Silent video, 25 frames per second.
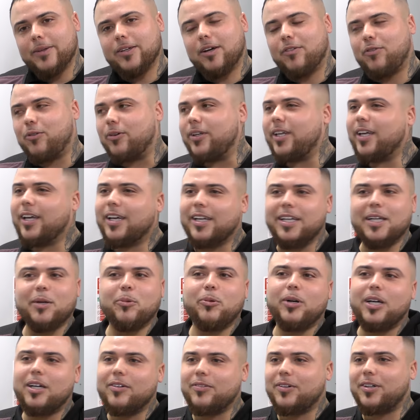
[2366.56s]
So I thought, yeah, yeah,
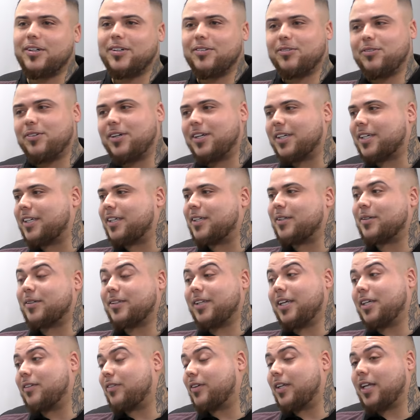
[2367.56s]
whatever. Fuck yeah.
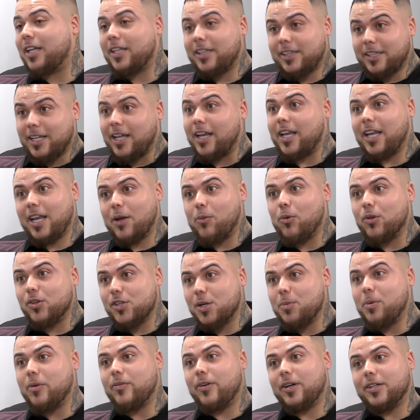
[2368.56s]
Next thing, they're, they're, they're on
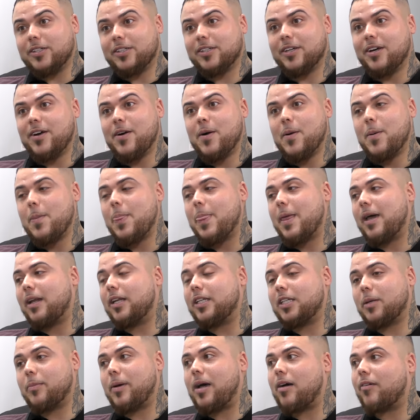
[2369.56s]
top of us,
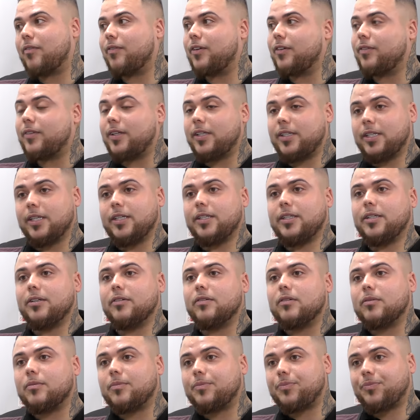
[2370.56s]
and there's about 50, 60
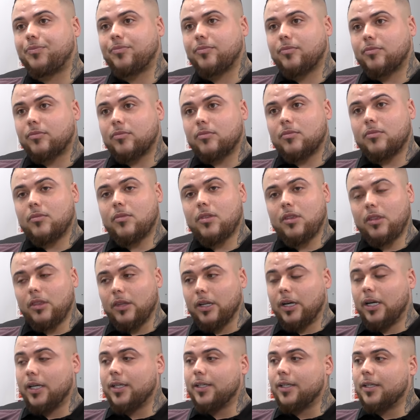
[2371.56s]
of them
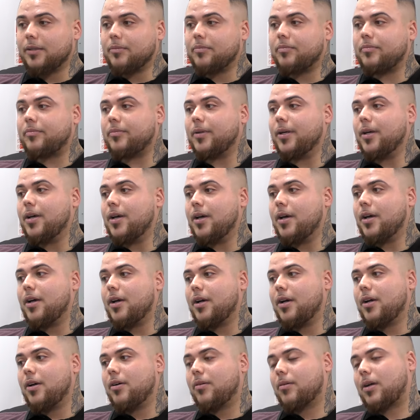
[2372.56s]
and um,
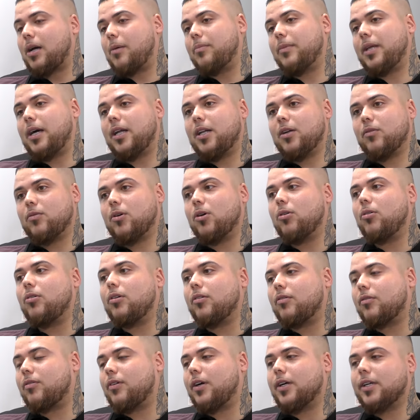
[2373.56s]
come down the
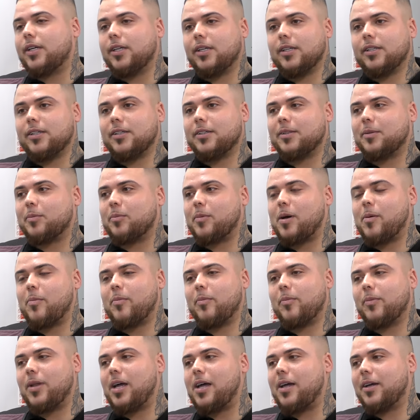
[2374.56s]
road and fucking my
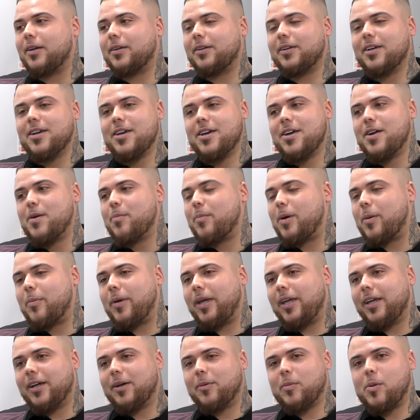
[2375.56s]
like my
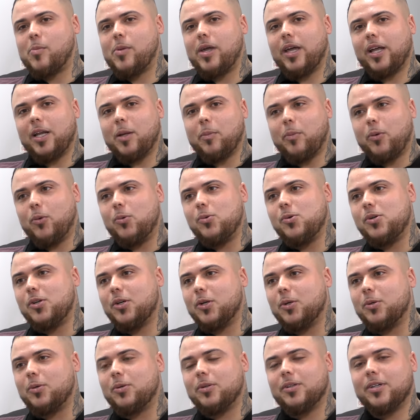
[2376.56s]
mate my mate had a pool
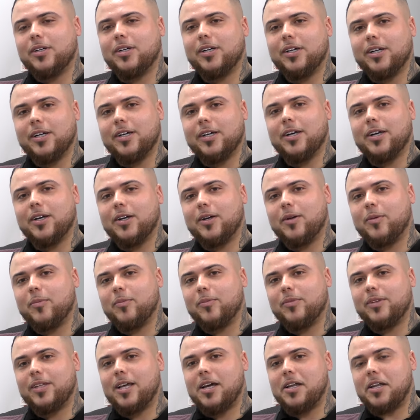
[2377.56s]
cue,
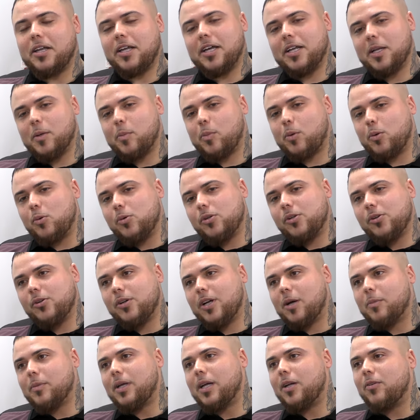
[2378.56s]
um, Danny had a pool
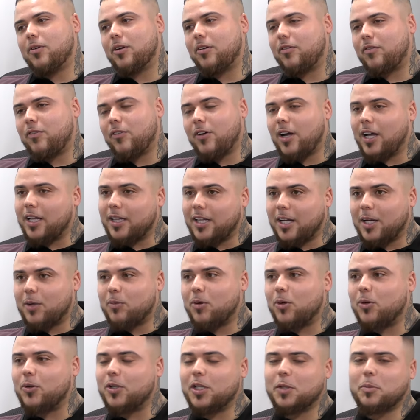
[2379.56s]
cue come down the road, flying down
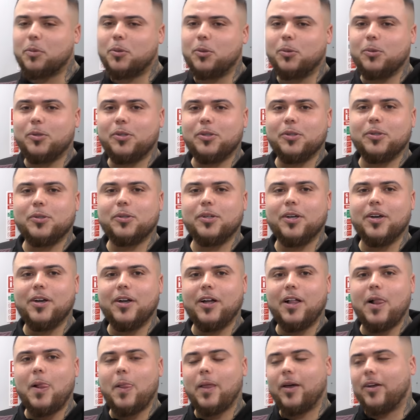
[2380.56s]
the road in his pool cue,
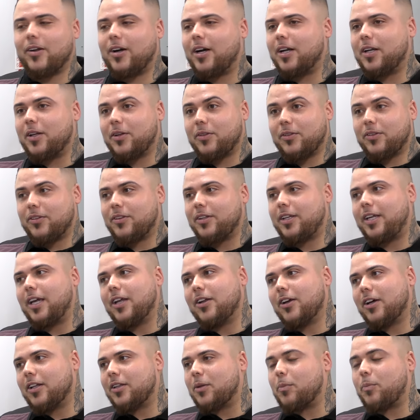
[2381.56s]
and I had a,
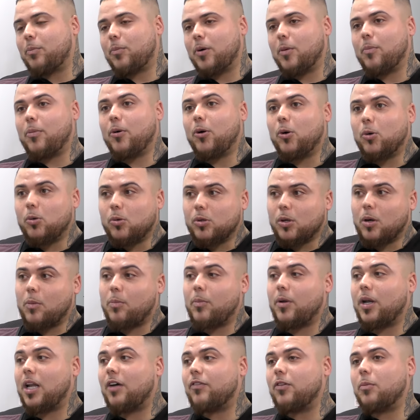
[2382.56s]
again I had a, a bottle
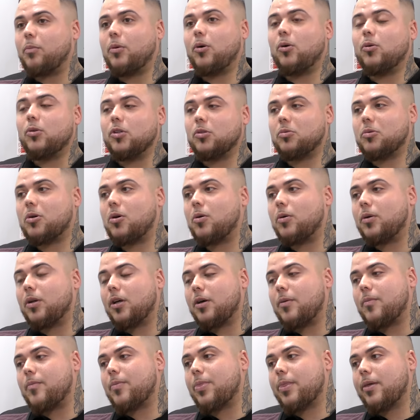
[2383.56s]
another bottle as well, and
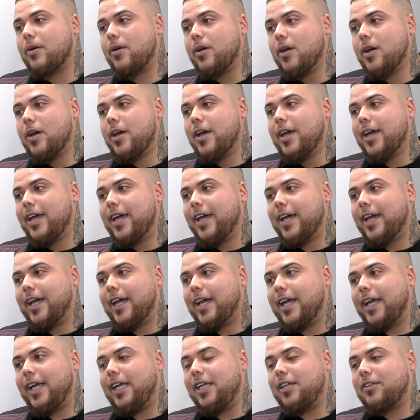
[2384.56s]
um,
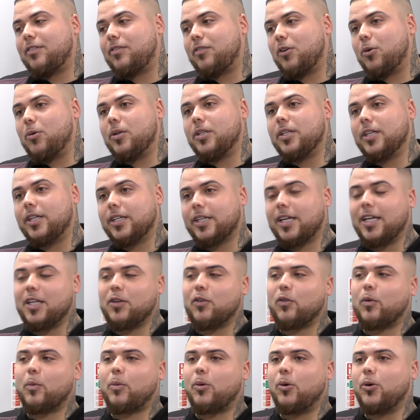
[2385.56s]
he flew into the
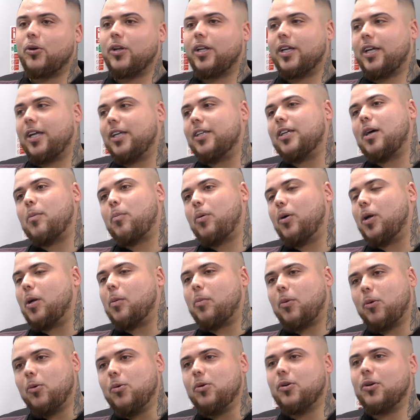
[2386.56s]
skis with a pool cue. The kids like put
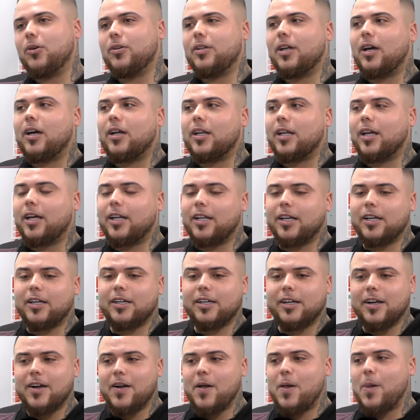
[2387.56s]
the pool cue down, and
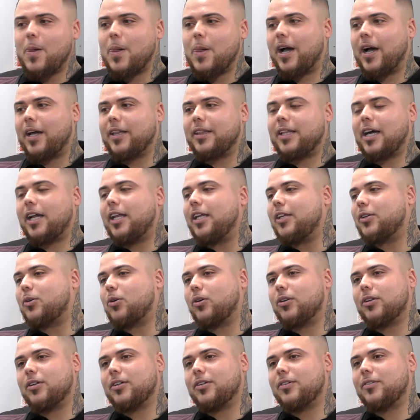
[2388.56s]
uh, and Danny's
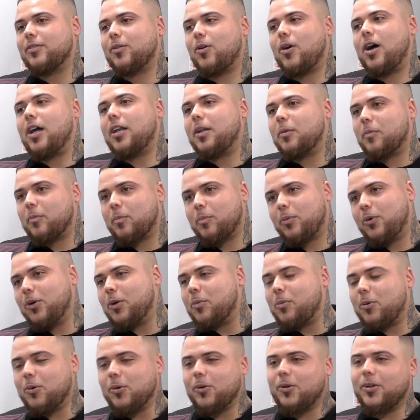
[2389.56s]
gone, all right, then
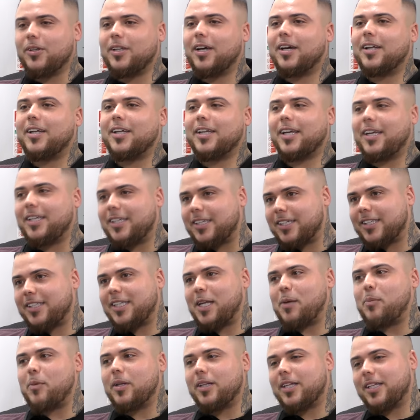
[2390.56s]
put the pool cue down. The geezer
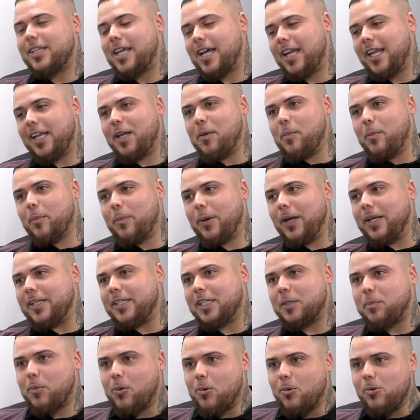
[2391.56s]
steamed into Danny, then
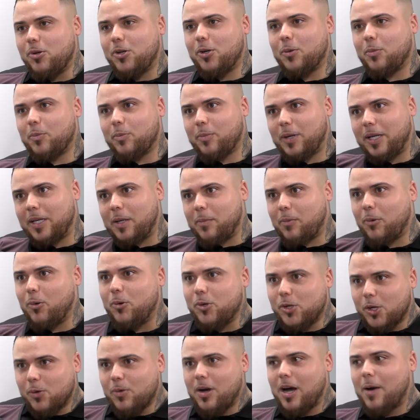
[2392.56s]
picked his pool cue, picked the
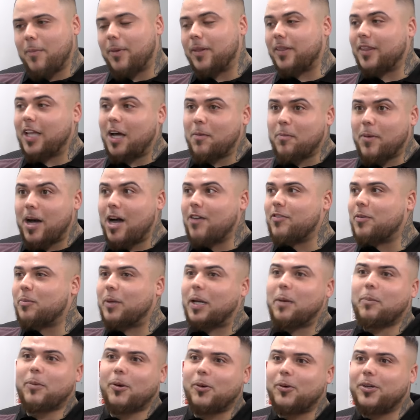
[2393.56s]
pool cue up, and done my other
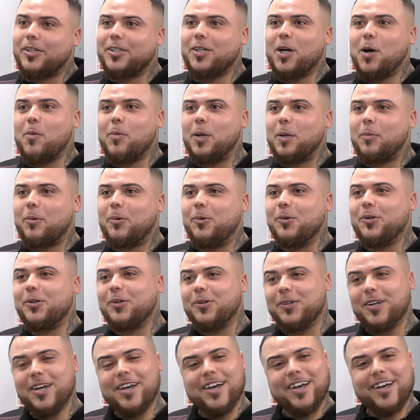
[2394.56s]
mate broke his arm with the pool
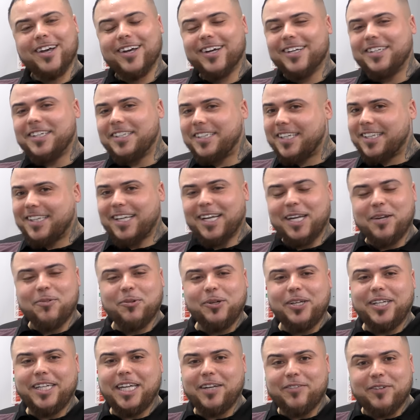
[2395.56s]
cue. I said to Danny,
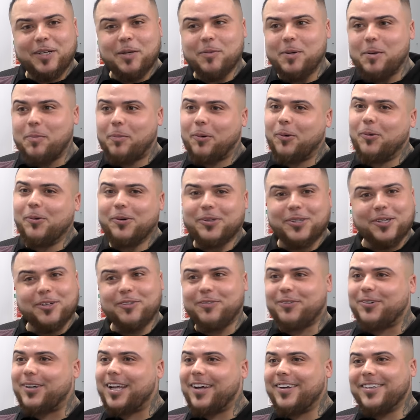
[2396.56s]
what are you giving him the pool
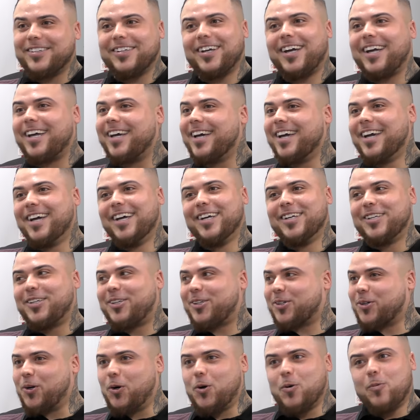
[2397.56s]
cue for? That was like
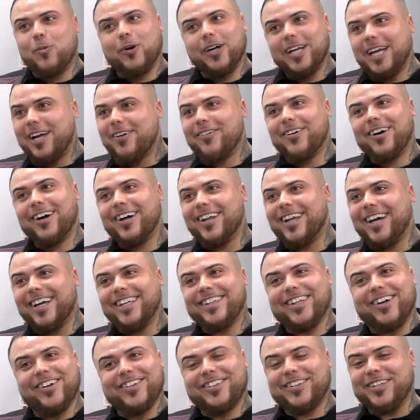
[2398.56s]
schoolboy error.
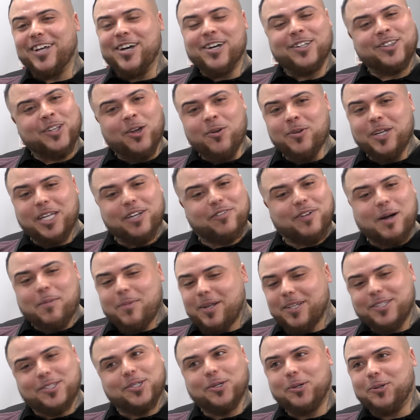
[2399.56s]
Like, don't don't give
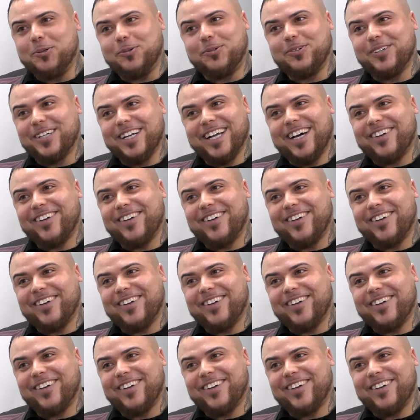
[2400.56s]
up the tool.